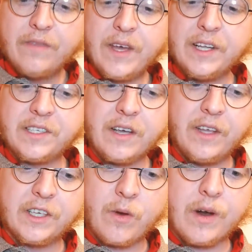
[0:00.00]
Then
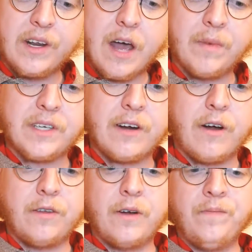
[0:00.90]
suddenly squatted down beside
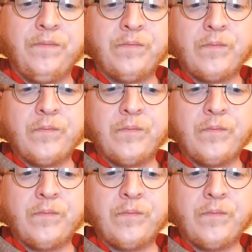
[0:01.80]
Arthur.